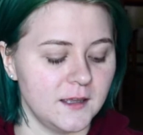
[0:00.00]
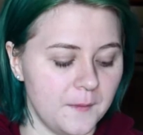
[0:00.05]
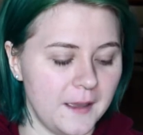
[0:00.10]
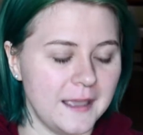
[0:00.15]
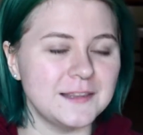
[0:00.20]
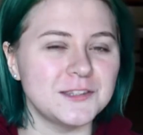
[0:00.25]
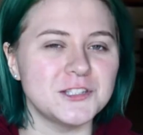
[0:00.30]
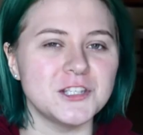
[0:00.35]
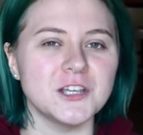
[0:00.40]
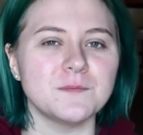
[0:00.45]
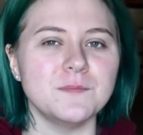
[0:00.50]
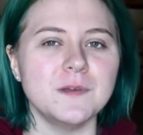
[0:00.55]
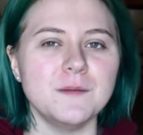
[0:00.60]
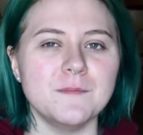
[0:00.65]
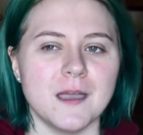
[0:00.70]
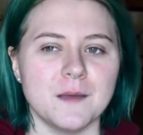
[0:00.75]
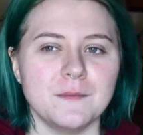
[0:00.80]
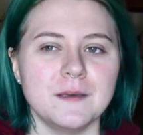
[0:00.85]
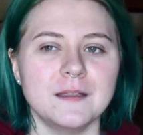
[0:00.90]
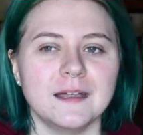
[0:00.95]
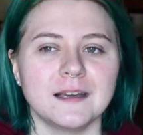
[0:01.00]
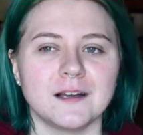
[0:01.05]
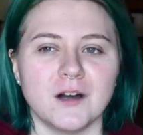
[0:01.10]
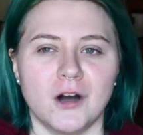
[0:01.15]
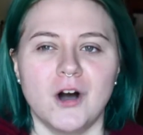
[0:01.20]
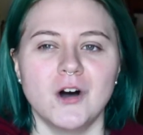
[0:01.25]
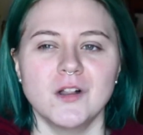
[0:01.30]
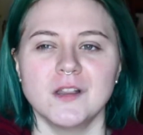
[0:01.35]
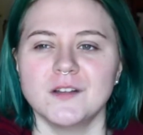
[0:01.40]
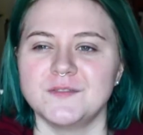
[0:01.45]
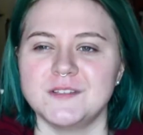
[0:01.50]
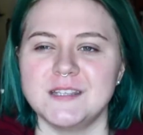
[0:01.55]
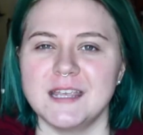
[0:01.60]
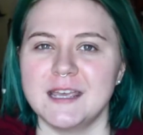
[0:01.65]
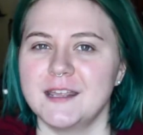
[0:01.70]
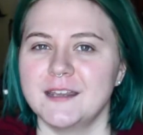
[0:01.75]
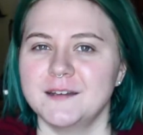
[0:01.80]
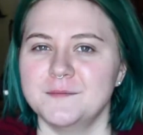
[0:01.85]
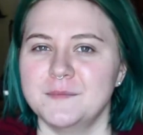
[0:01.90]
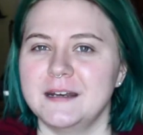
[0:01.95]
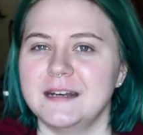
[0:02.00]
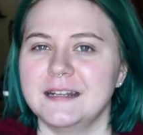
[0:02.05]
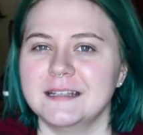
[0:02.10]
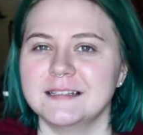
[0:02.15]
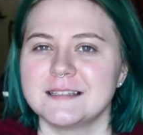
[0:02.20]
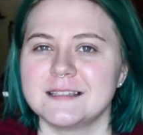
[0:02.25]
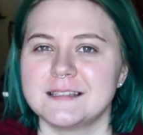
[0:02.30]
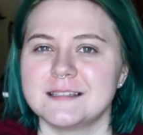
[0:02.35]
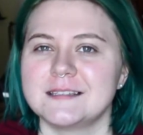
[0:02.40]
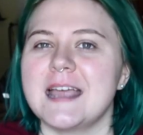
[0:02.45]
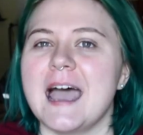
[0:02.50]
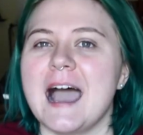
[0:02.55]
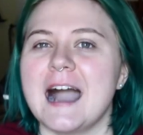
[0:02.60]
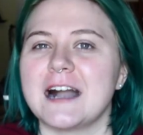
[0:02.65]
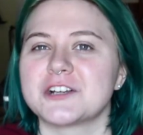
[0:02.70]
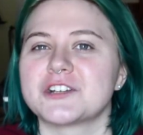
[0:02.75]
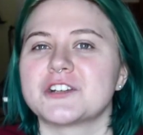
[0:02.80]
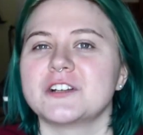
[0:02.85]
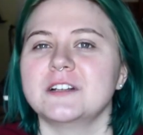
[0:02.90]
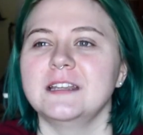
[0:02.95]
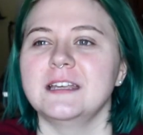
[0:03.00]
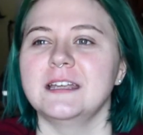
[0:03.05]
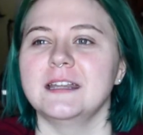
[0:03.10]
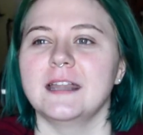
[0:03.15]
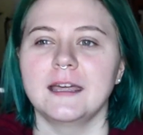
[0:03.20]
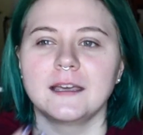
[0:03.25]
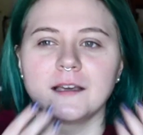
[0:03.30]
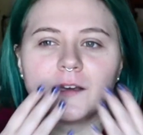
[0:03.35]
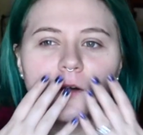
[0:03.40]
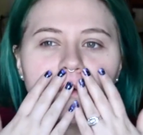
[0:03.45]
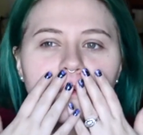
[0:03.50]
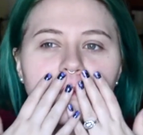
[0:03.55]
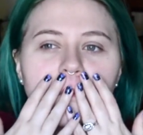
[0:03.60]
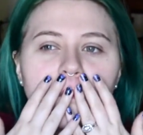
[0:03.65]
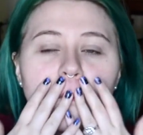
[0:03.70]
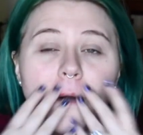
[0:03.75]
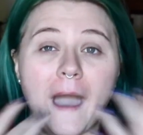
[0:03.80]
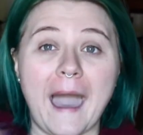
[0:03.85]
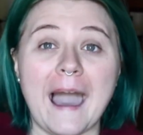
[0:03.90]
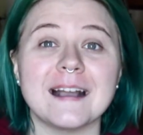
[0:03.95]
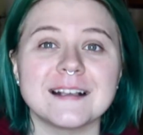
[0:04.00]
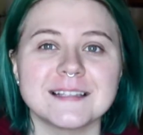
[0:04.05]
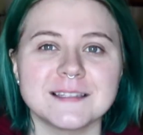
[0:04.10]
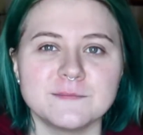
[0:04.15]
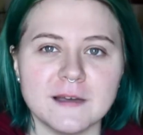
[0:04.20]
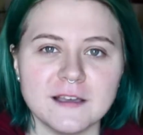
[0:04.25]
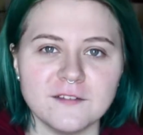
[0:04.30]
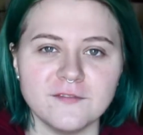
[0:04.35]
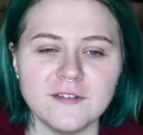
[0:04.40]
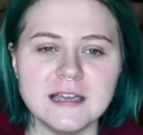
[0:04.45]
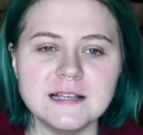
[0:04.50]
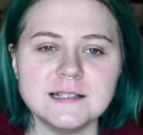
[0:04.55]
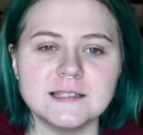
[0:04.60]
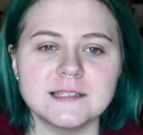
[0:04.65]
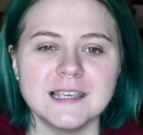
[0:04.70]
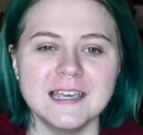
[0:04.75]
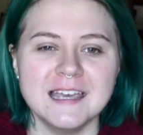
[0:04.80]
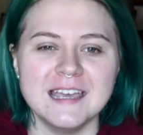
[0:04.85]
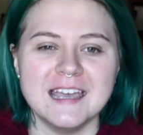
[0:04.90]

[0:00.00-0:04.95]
It took me maybe like all of 10 minutes to actually like wax my face.